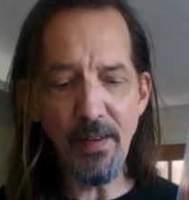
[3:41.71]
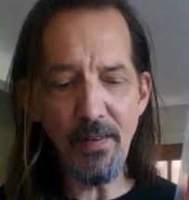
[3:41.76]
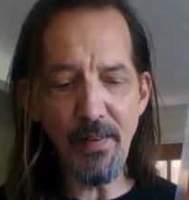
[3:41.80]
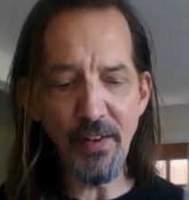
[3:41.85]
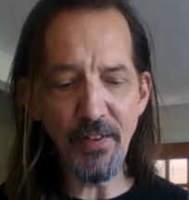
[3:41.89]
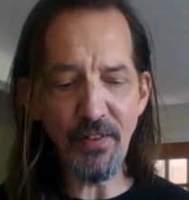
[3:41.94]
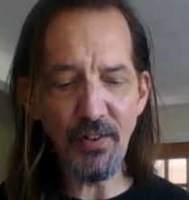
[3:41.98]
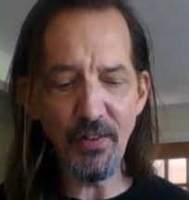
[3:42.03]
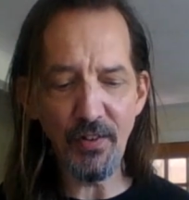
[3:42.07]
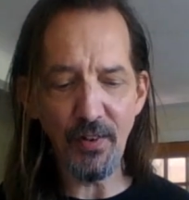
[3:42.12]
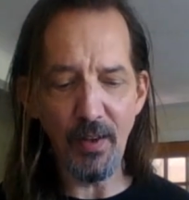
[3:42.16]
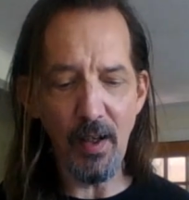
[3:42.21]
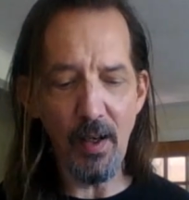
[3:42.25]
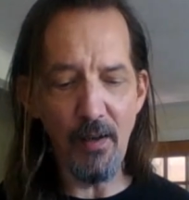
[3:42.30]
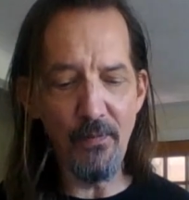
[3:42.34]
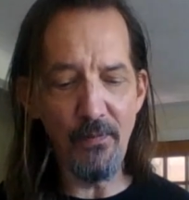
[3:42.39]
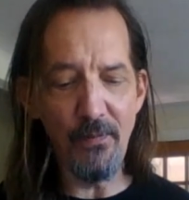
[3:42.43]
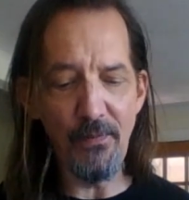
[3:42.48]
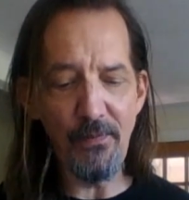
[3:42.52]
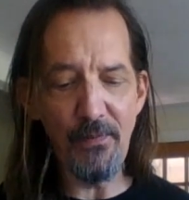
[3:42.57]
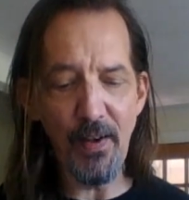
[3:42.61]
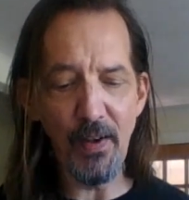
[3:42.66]
This is a
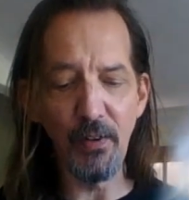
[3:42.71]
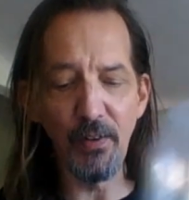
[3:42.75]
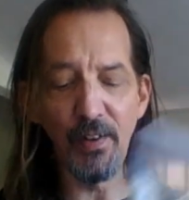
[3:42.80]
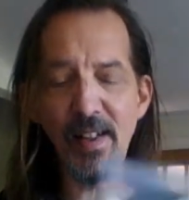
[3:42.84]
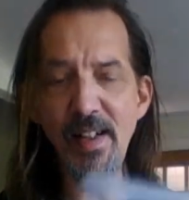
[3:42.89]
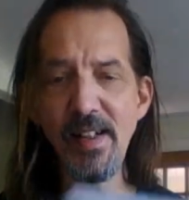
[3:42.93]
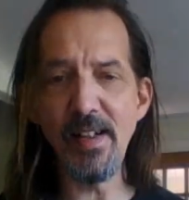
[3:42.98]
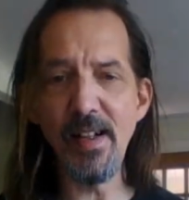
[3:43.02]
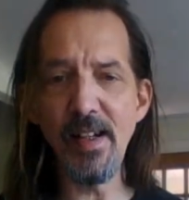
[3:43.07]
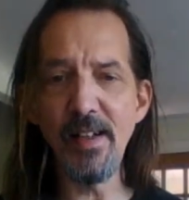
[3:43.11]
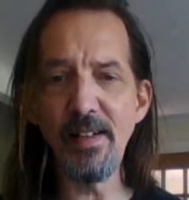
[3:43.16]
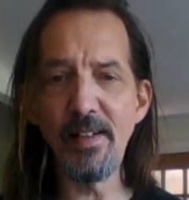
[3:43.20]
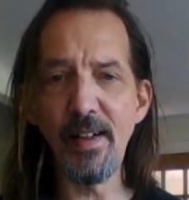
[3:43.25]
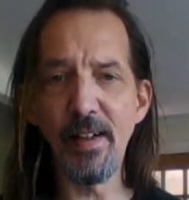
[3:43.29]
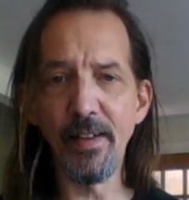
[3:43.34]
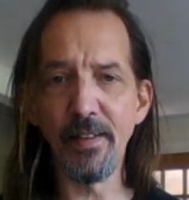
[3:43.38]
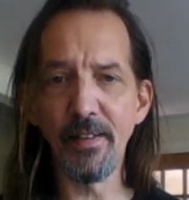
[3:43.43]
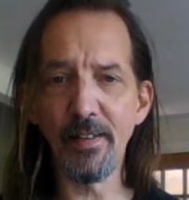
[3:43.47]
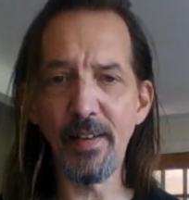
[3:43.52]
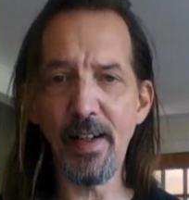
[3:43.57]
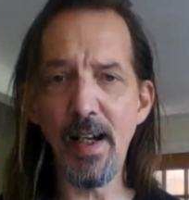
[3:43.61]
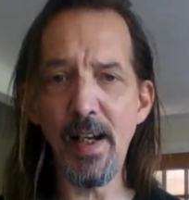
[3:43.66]
fairly
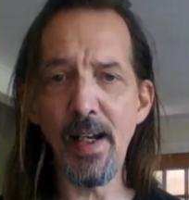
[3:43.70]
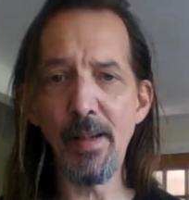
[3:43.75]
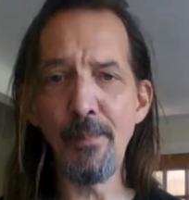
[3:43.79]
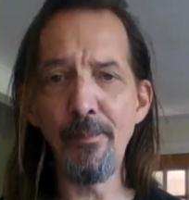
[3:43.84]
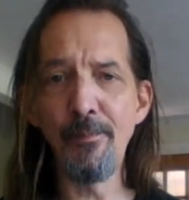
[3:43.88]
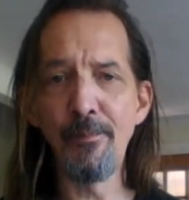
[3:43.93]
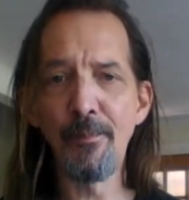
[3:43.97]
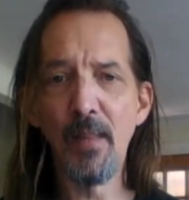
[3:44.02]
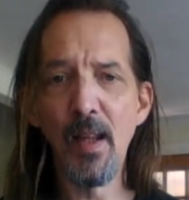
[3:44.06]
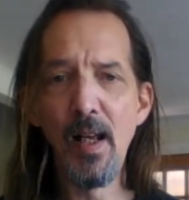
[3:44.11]
detailed game.